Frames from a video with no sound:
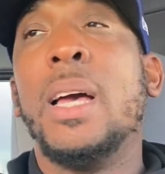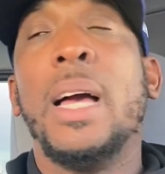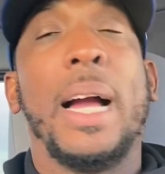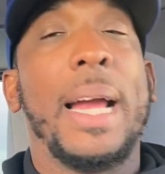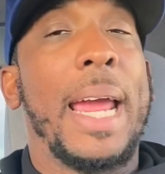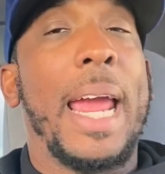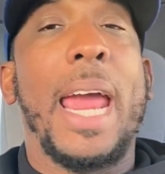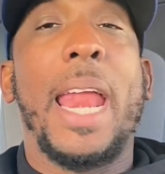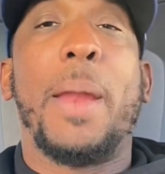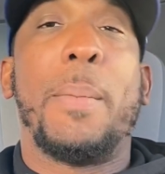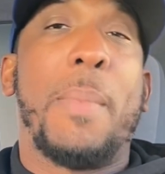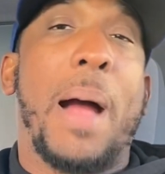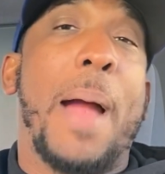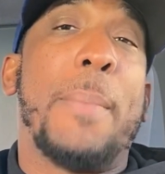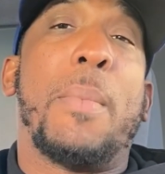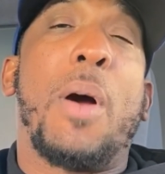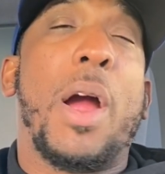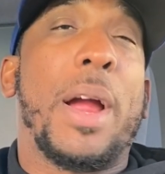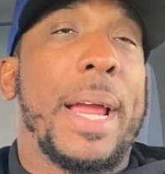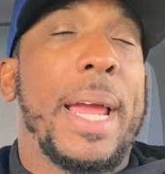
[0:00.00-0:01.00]
Again, in my
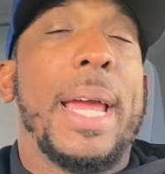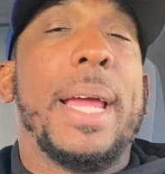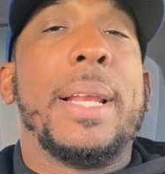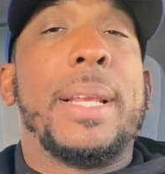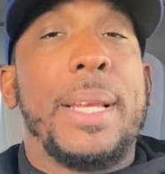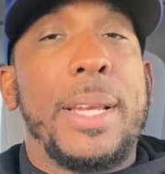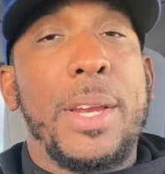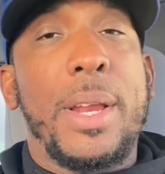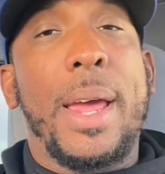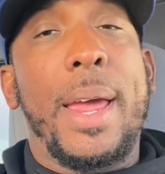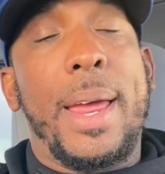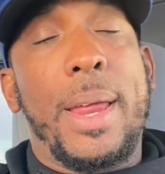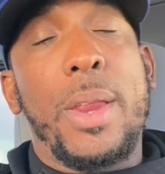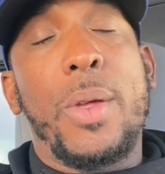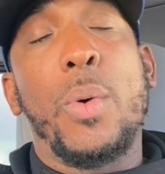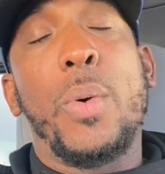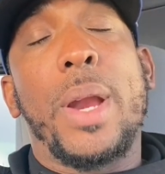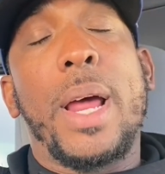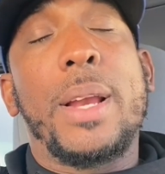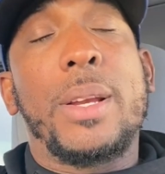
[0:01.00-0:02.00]
market,
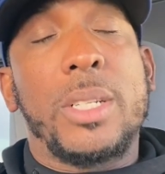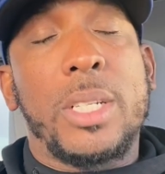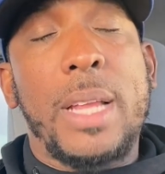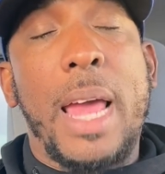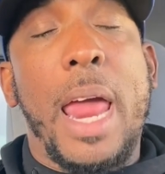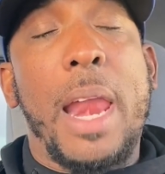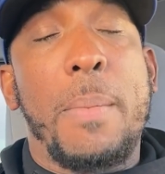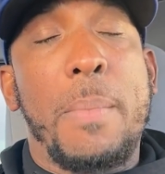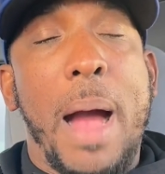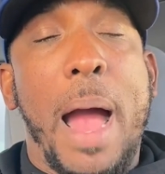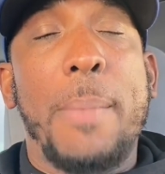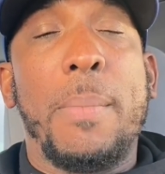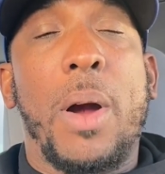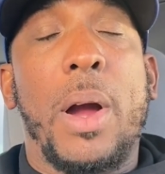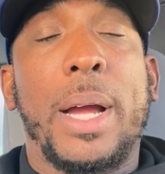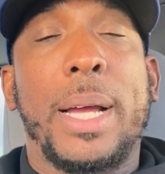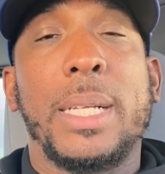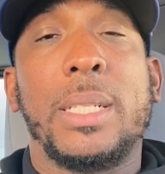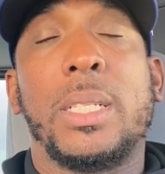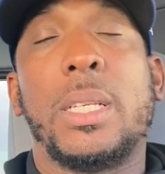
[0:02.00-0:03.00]
you would understand in my
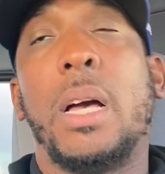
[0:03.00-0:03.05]
market.